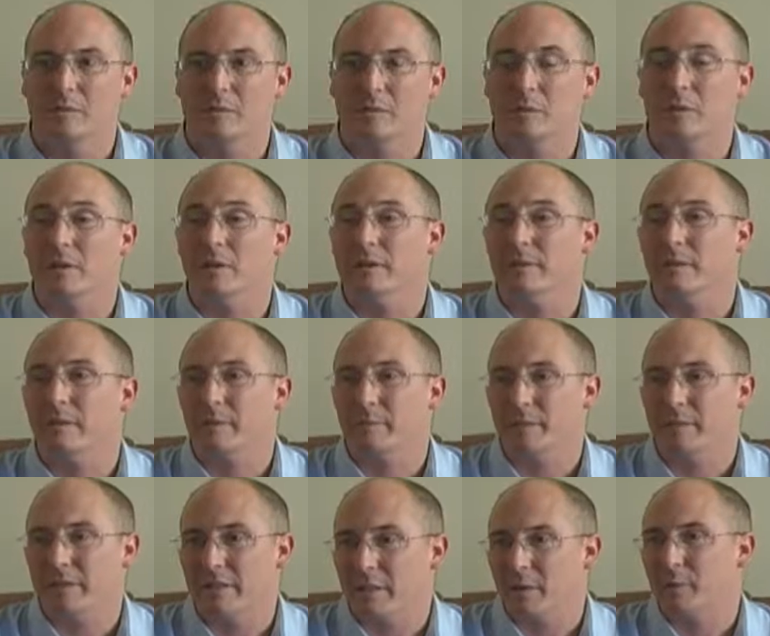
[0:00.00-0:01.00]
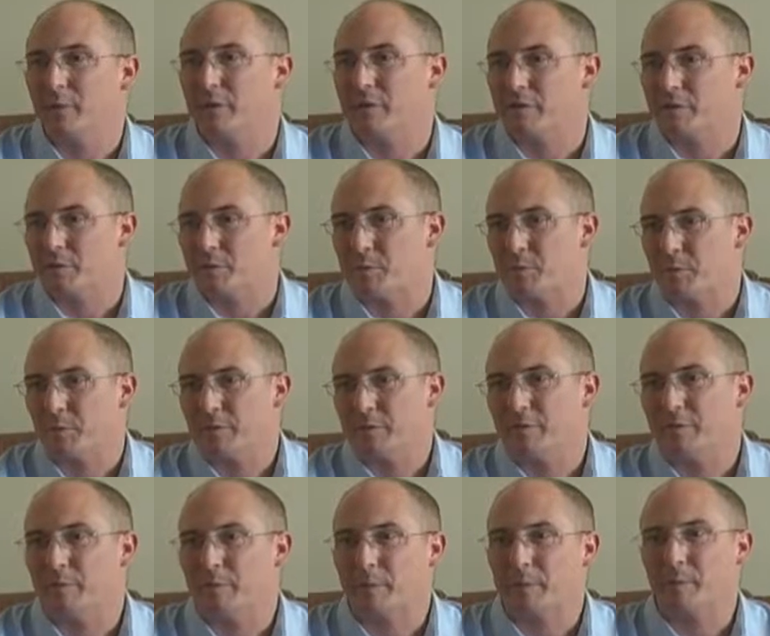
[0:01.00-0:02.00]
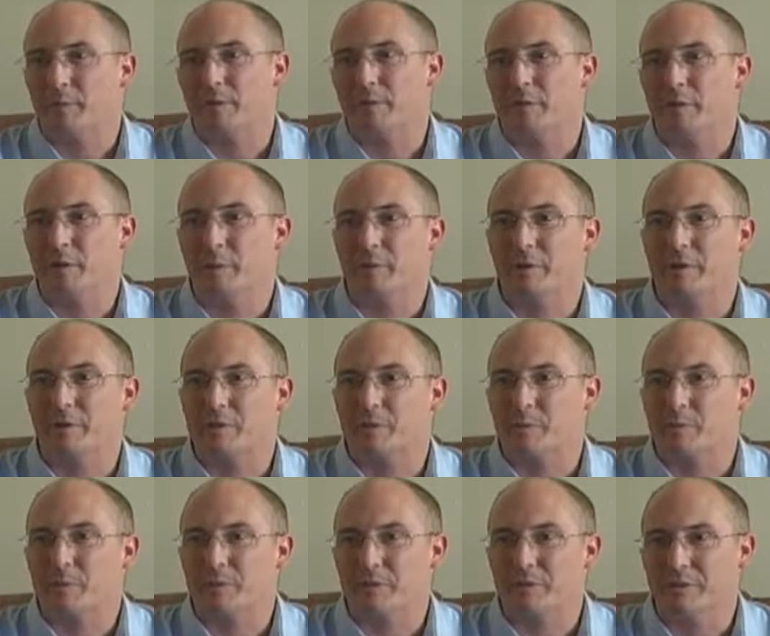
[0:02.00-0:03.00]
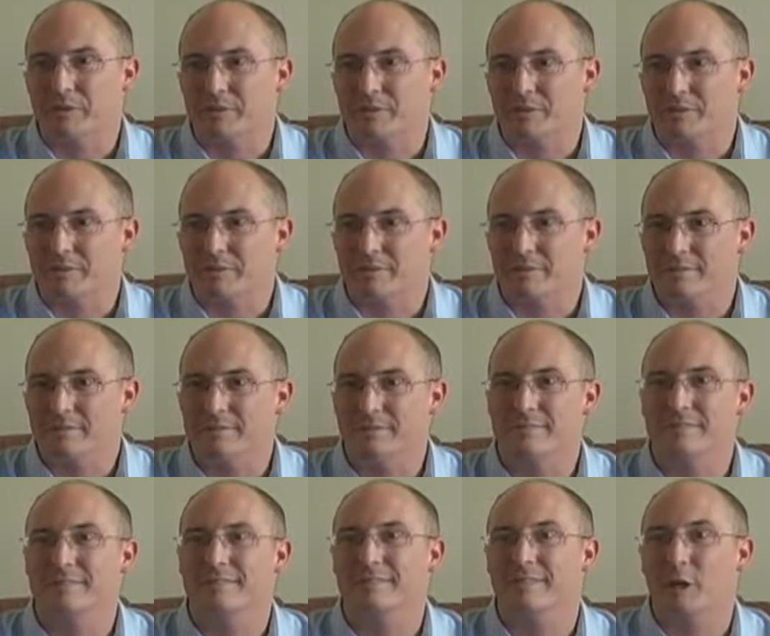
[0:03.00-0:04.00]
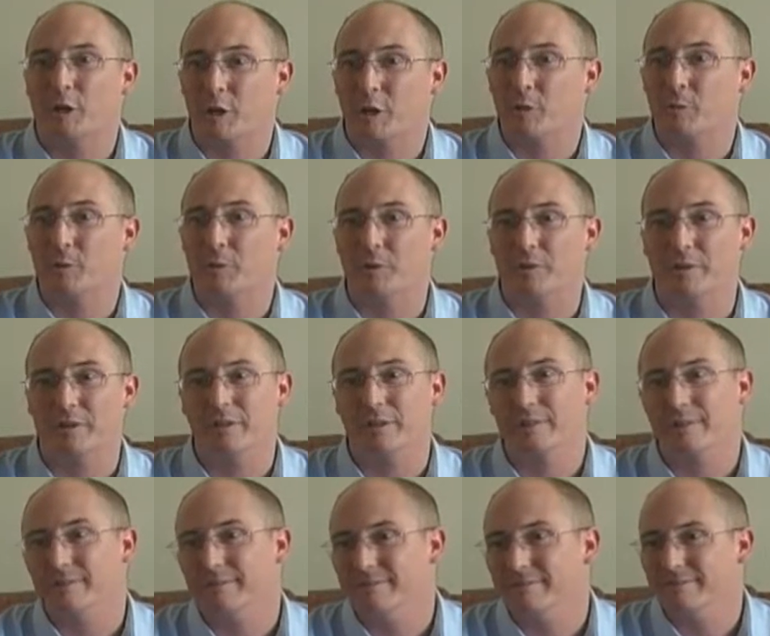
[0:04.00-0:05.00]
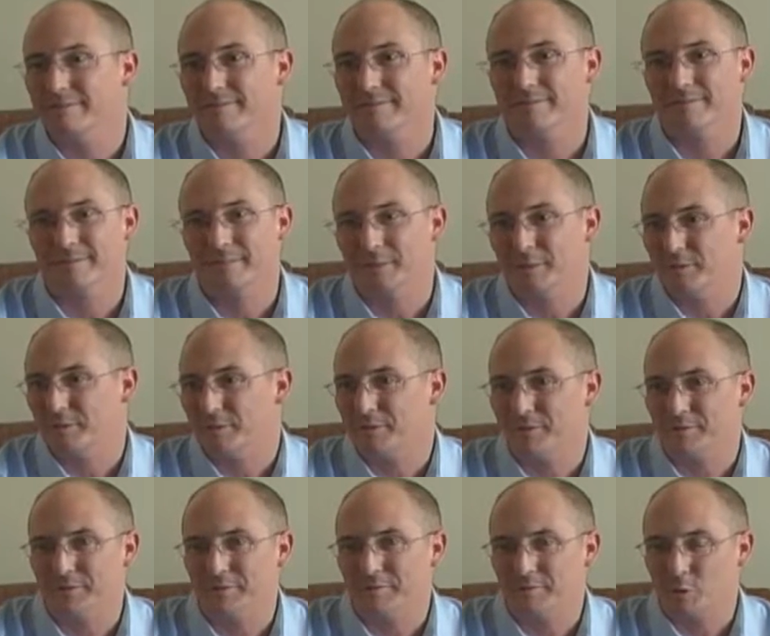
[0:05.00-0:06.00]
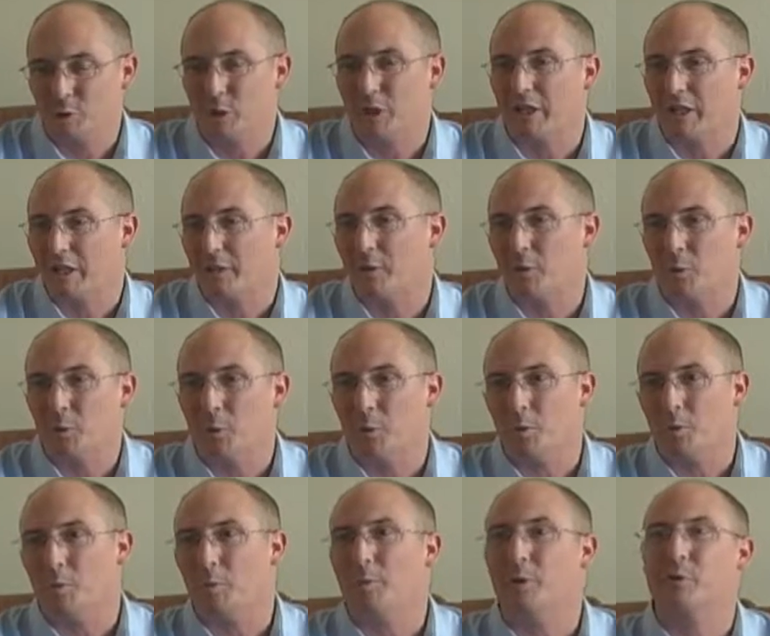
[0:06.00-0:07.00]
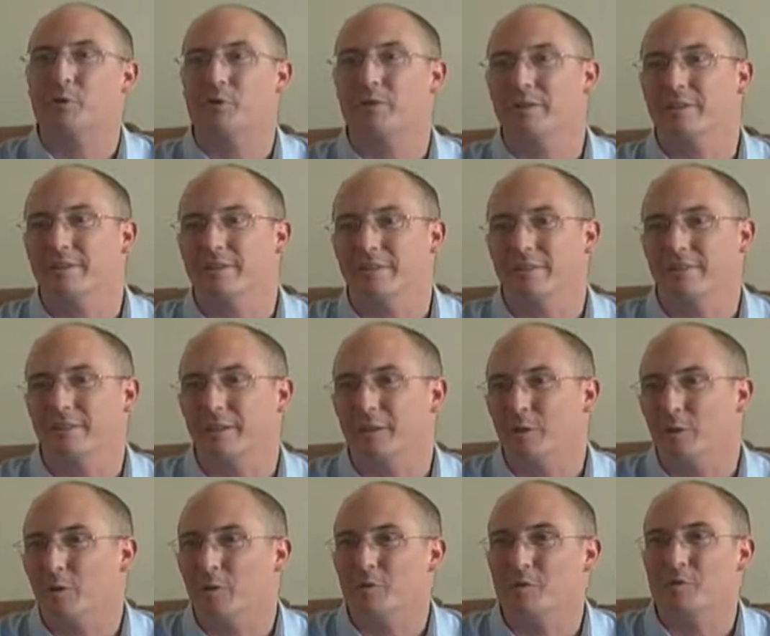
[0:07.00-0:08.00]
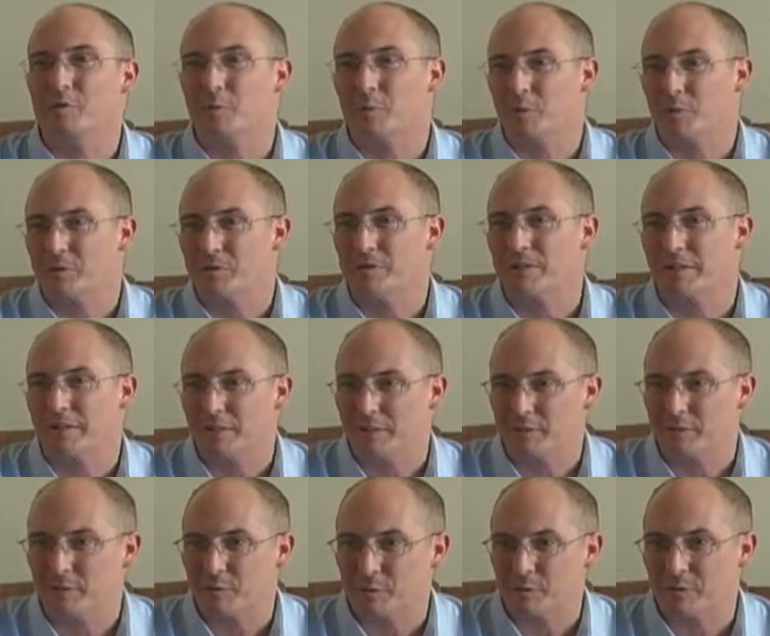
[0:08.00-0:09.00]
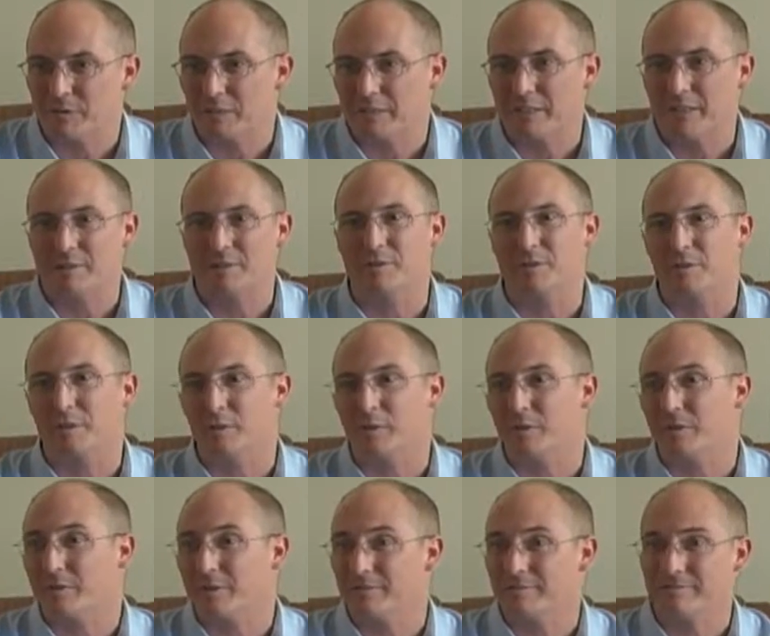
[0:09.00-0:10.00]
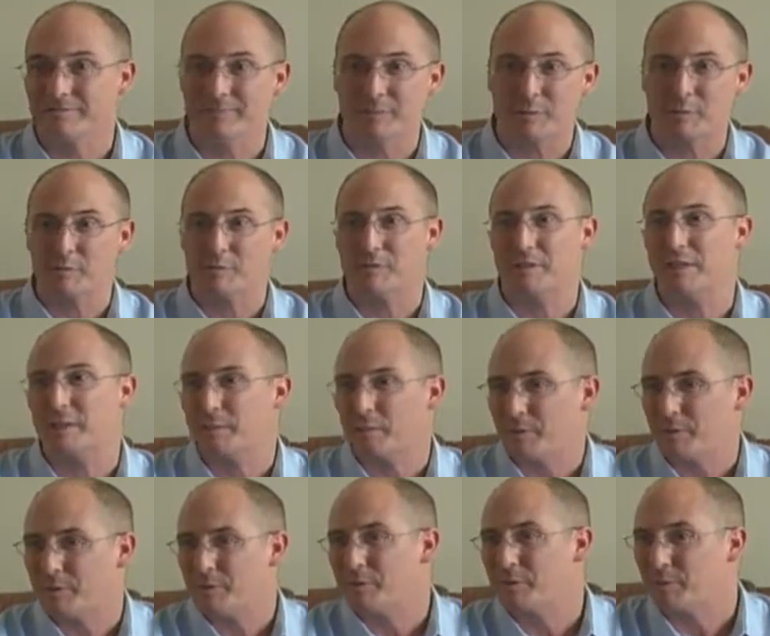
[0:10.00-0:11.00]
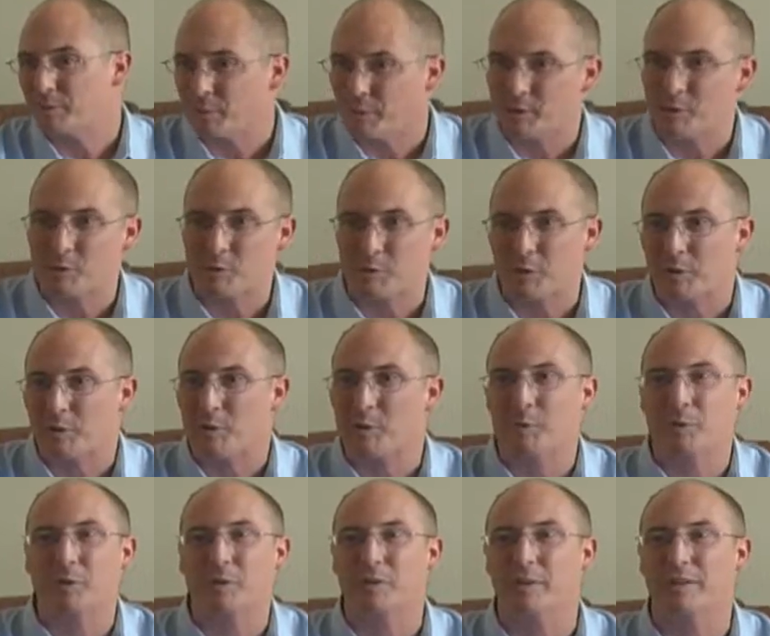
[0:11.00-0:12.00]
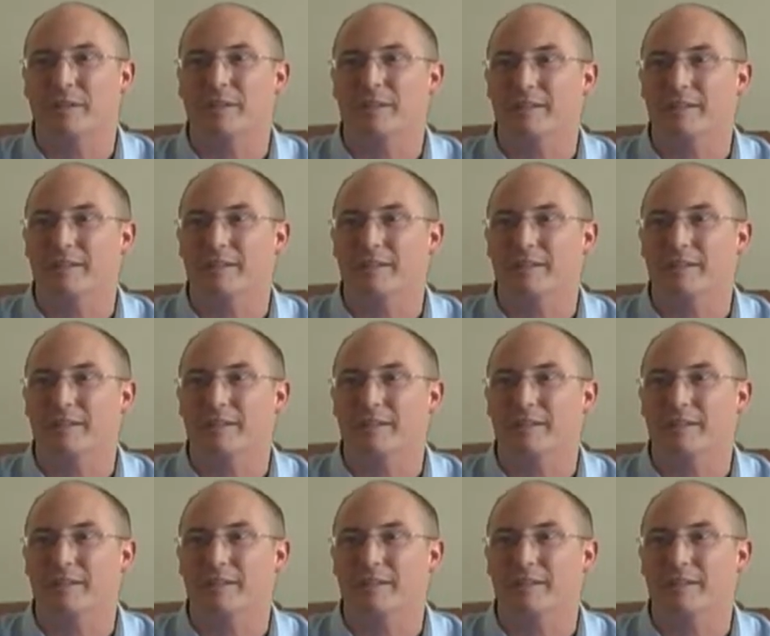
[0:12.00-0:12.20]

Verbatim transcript: well i mean the network of support for people with developmental disabilities in our community is looking at the whole person and, and all the supports that individual needs and all the gifts that person brings to our community